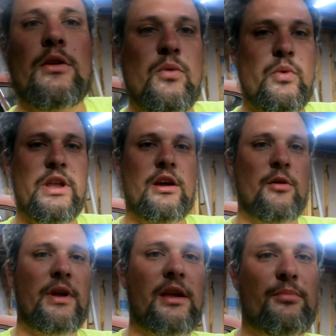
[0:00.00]
we are
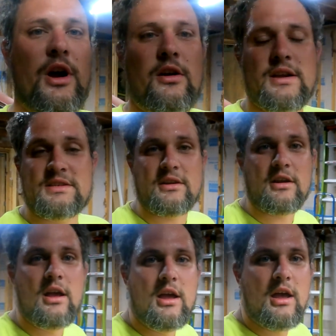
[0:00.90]
making progress here.
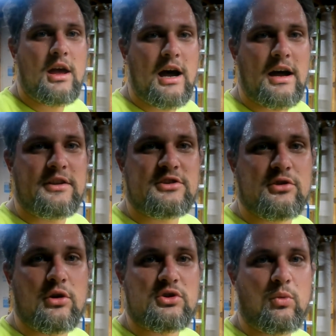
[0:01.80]
This is
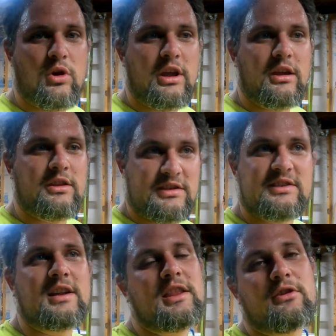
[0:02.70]
your OSHA warning. This
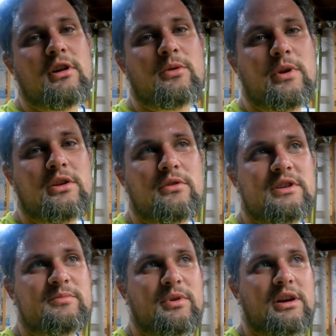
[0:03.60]
is not the correct way to do
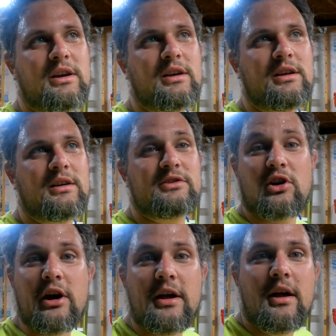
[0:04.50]
this, but
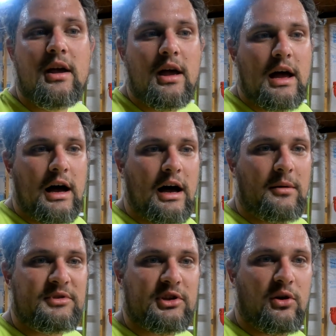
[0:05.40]
sorry.
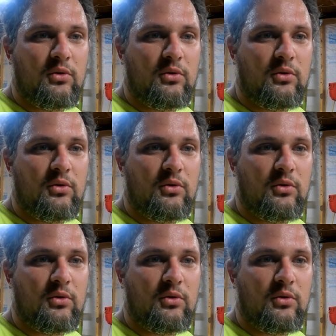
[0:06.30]
So